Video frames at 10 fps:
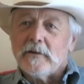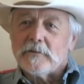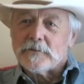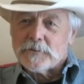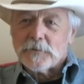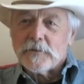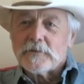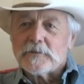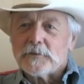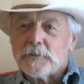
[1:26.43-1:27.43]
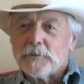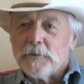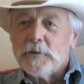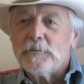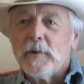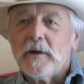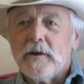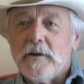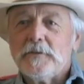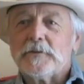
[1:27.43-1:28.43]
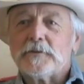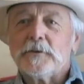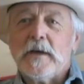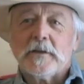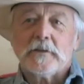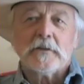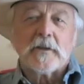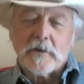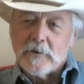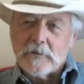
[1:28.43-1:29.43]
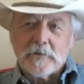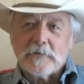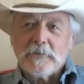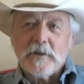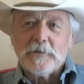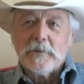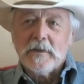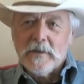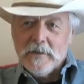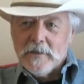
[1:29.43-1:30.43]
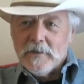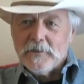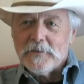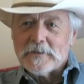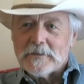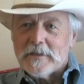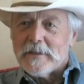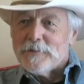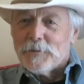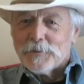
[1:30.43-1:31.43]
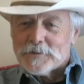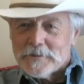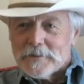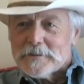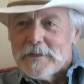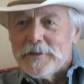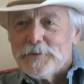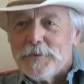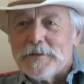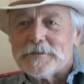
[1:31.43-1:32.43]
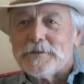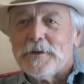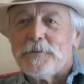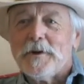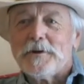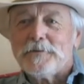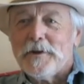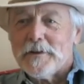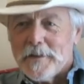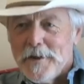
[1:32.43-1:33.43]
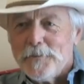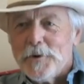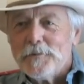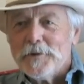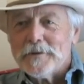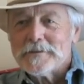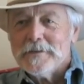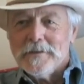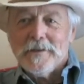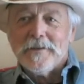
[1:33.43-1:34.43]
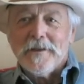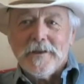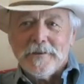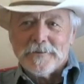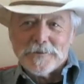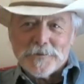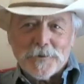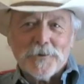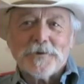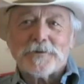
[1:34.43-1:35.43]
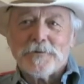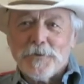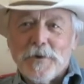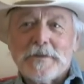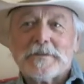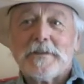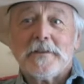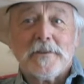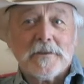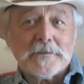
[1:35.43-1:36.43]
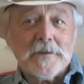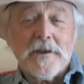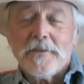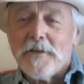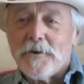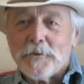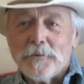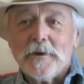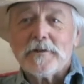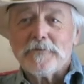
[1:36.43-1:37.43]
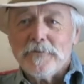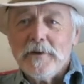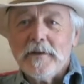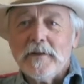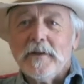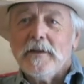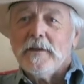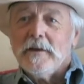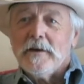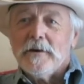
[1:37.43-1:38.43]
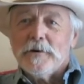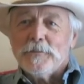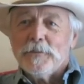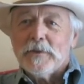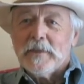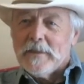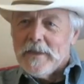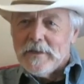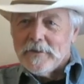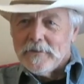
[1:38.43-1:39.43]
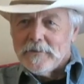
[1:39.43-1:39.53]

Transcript: stories that were written by authors who had good character development and things like that, but were still set in the West. So I wanted to find cowboy books that had stories of the West and the things that I thought were really fun, but that had